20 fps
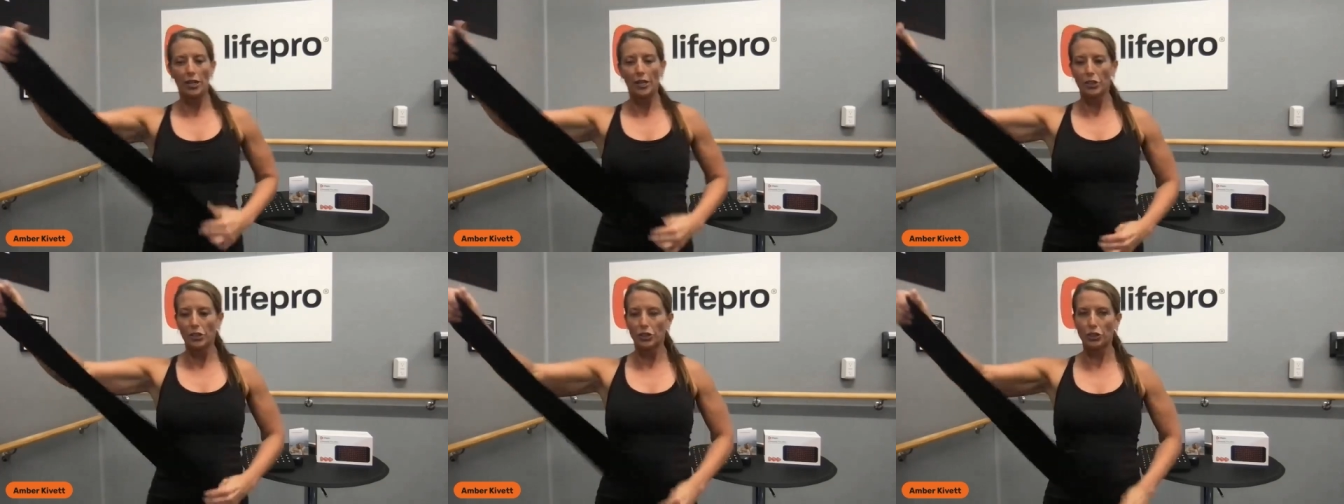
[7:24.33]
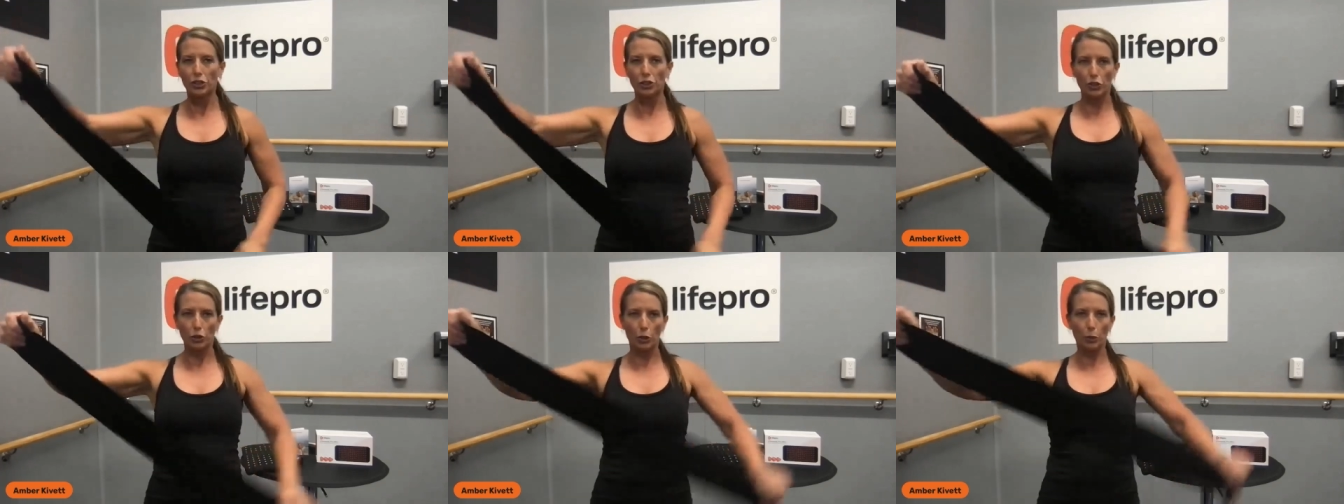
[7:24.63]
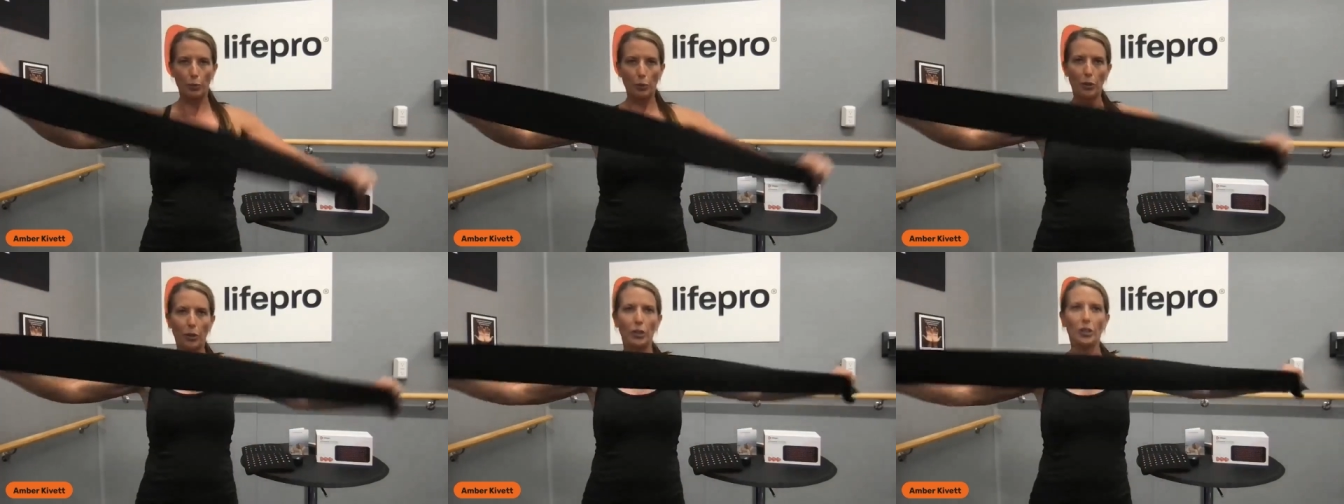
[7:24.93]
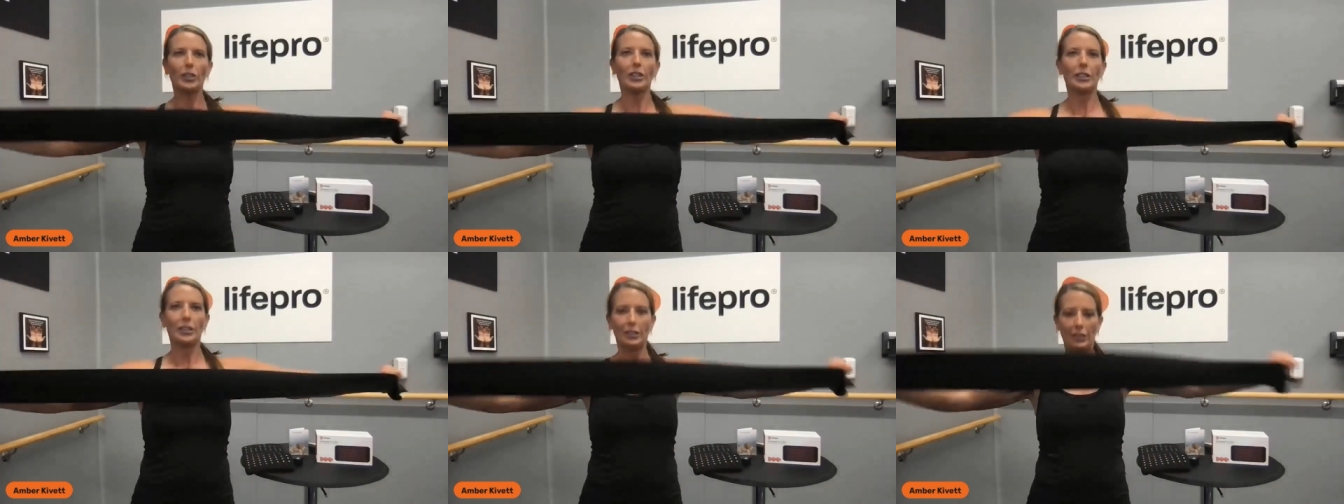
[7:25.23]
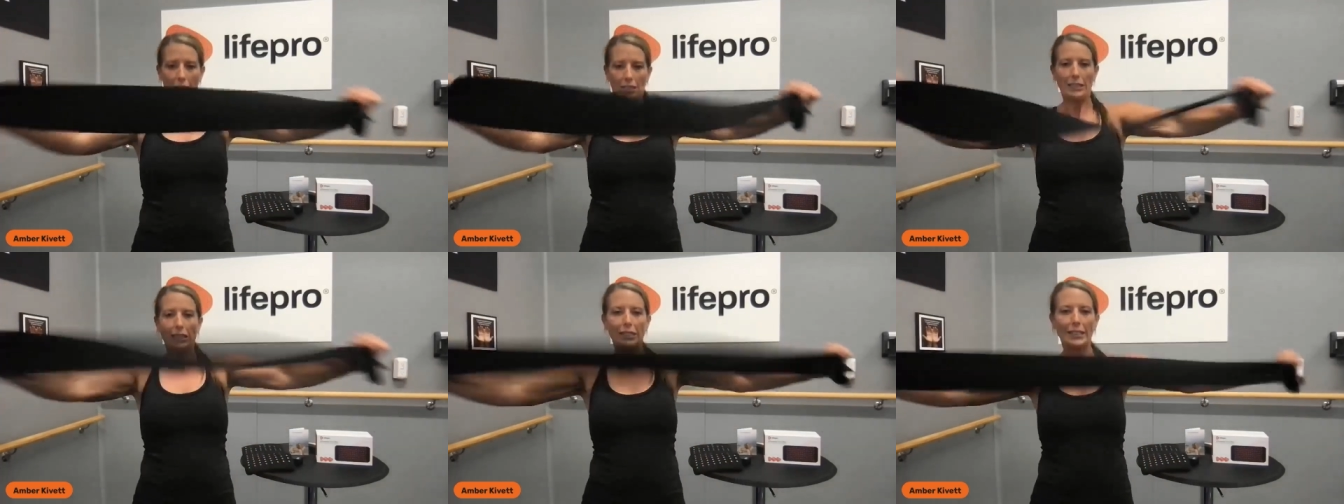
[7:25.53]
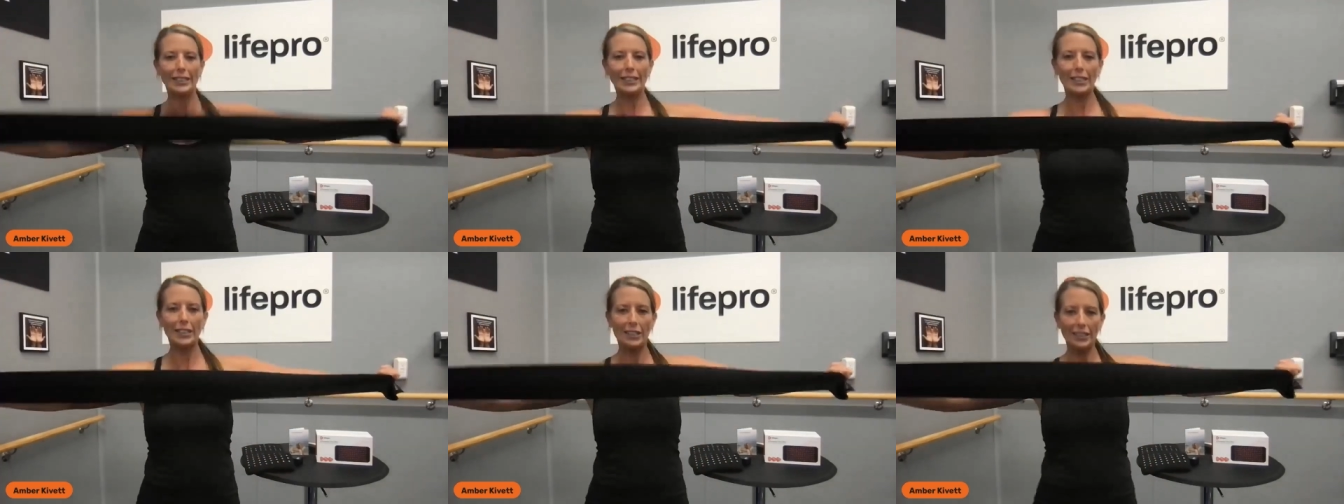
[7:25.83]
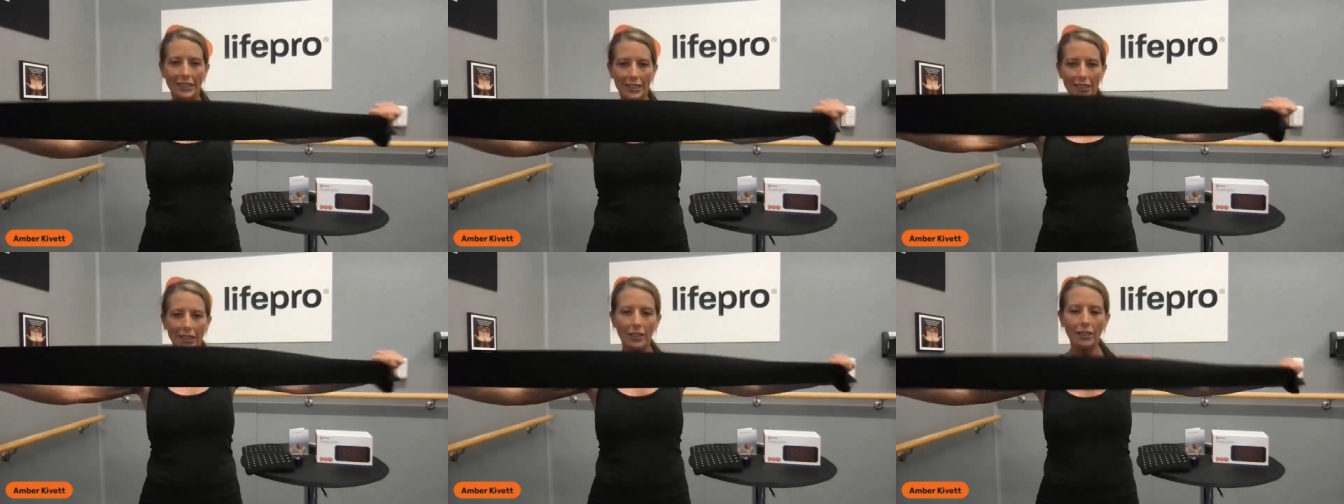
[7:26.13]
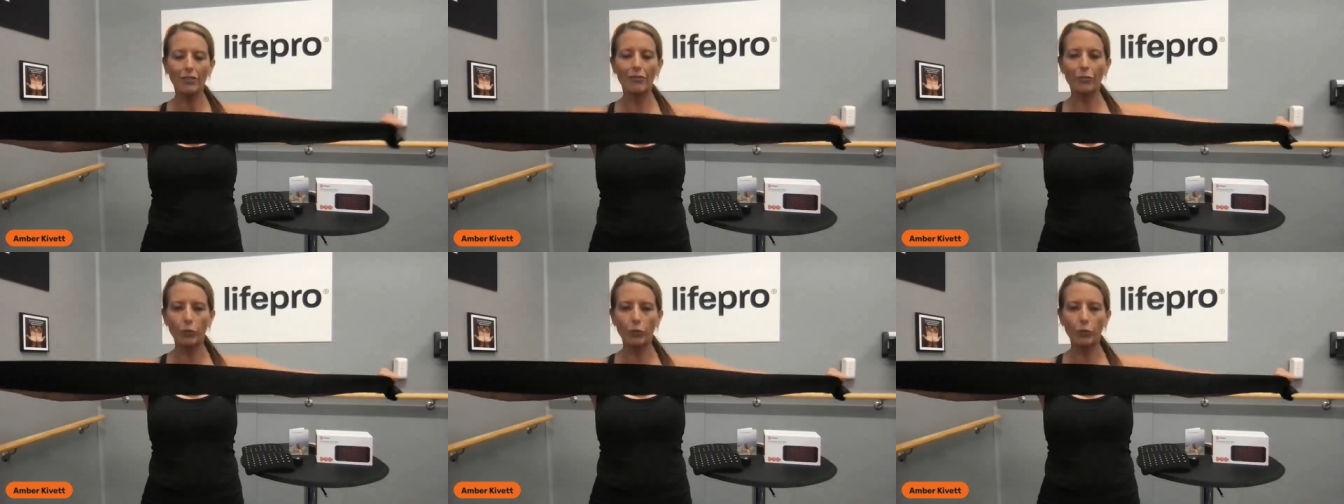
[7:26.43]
Super lengthy,